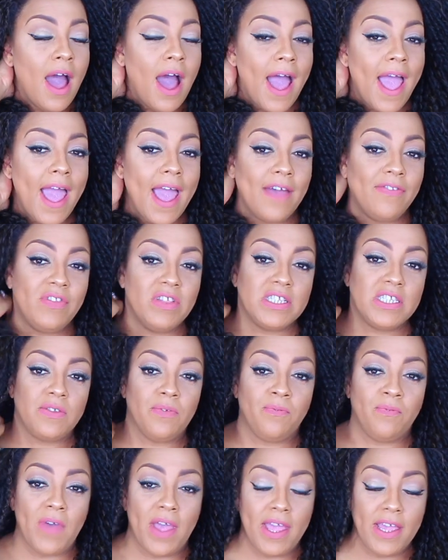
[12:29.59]
I had this
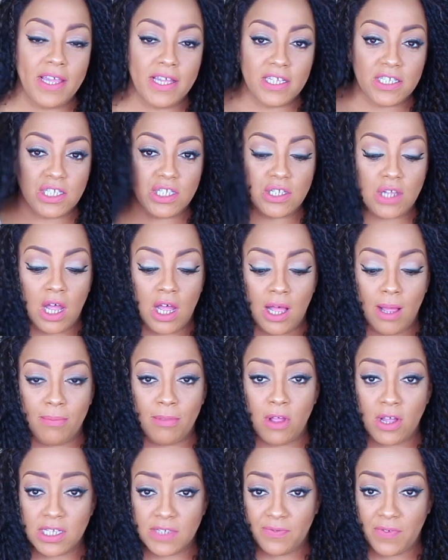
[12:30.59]
Vegas,
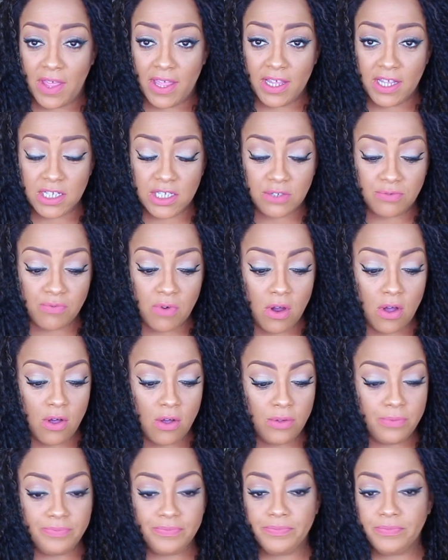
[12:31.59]
um, Las Vegas
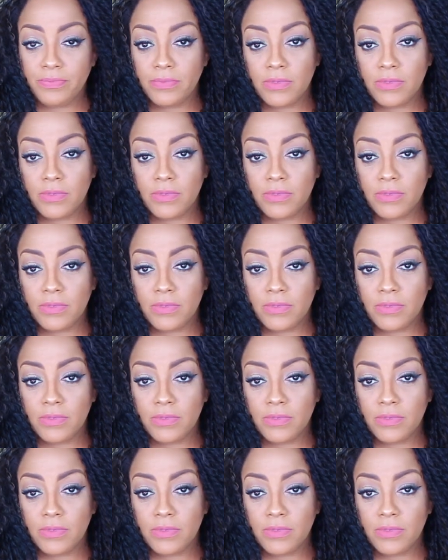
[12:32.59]
roll.